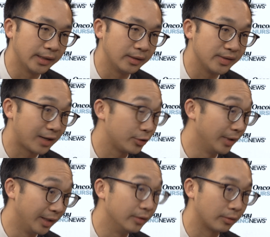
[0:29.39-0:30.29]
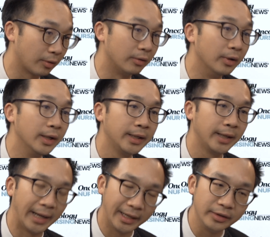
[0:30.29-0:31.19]
and is actually integral
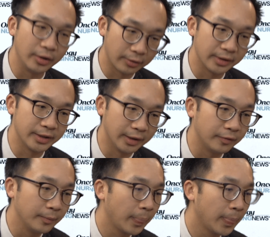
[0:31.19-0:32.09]
and curative.